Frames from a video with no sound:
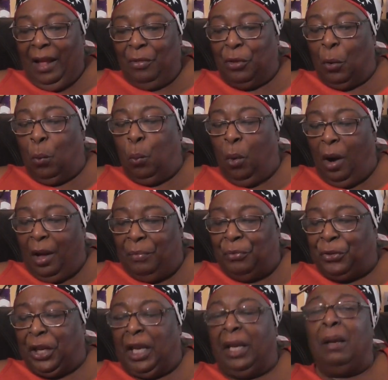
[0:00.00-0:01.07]
the one
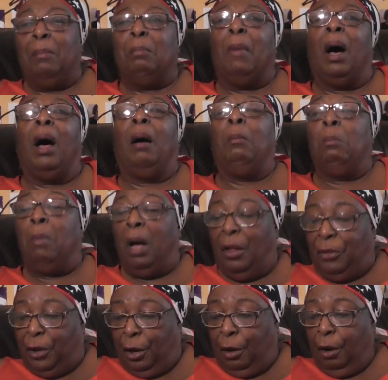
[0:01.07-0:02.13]
thing my
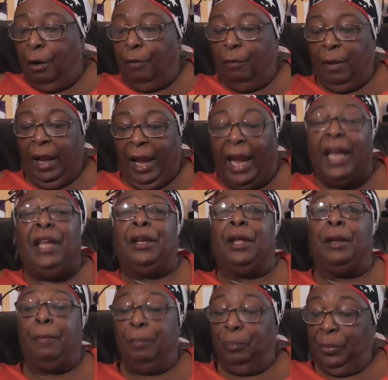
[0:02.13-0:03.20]
mother
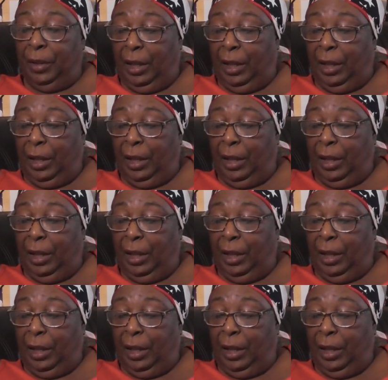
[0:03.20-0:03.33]
hated